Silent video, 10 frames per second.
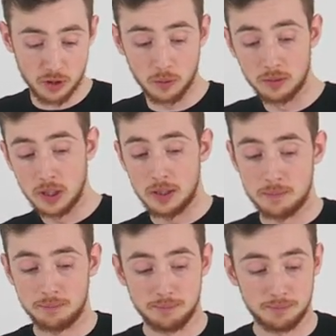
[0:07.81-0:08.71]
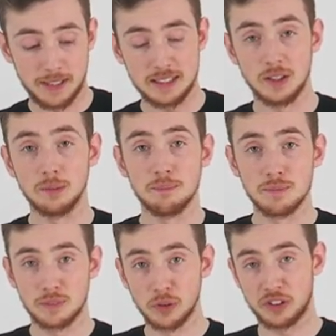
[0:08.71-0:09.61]
So, nice
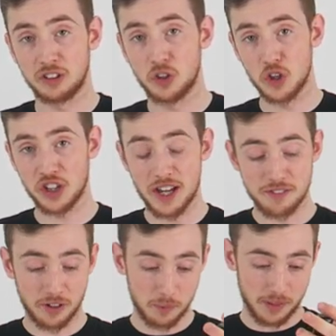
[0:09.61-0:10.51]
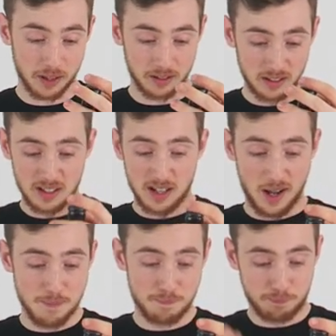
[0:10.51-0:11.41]
little, looks like a Scottish guy in the front with
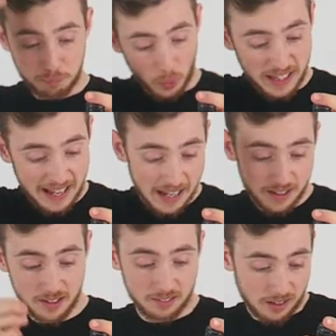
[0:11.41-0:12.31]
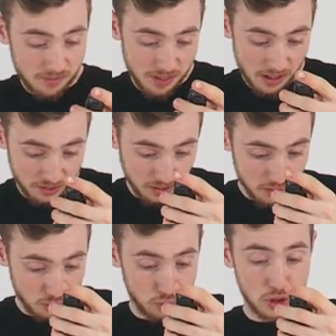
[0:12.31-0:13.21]
a bonny hat and everything else
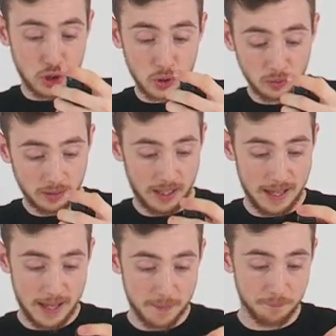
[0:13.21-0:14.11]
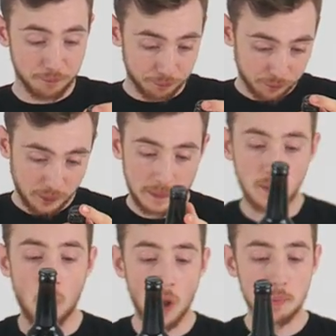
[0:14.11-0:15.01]
on, looks really cool.
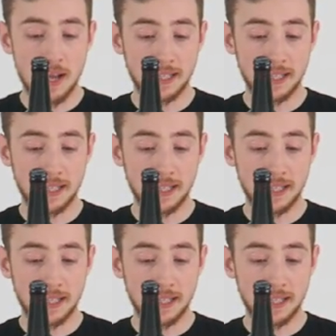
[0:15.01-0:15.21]
On the